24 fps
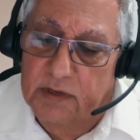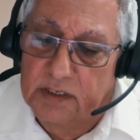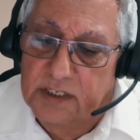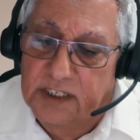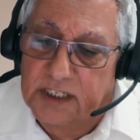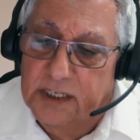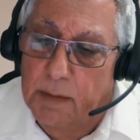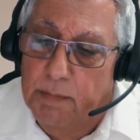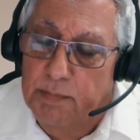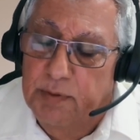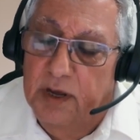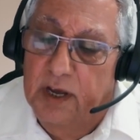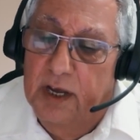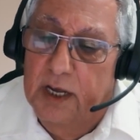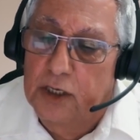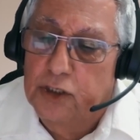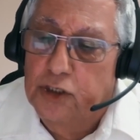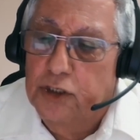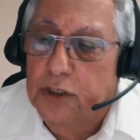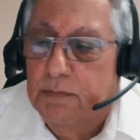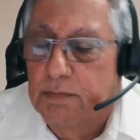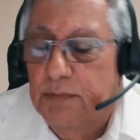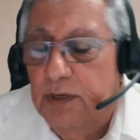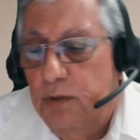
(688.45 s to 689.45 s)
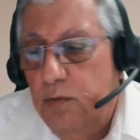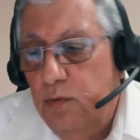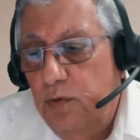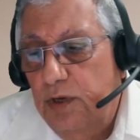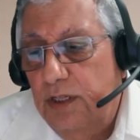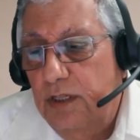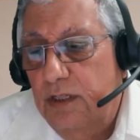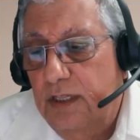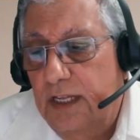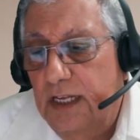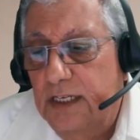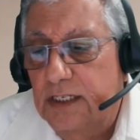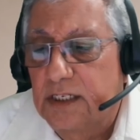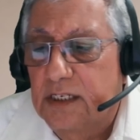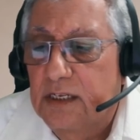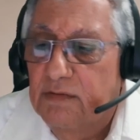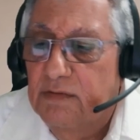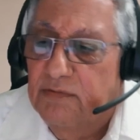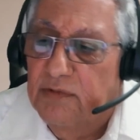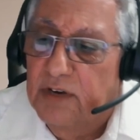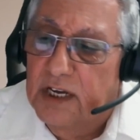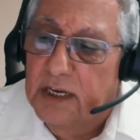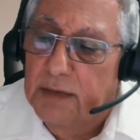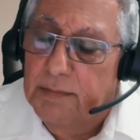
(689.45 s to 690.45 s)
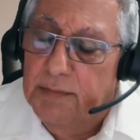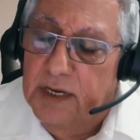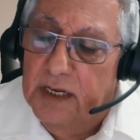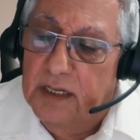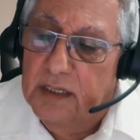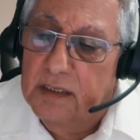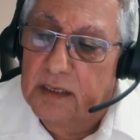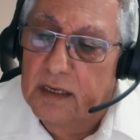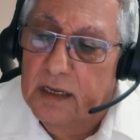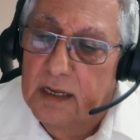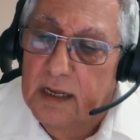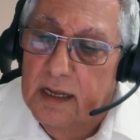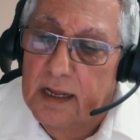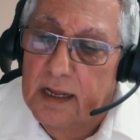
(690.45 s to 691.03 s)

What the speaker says: separation between test environment,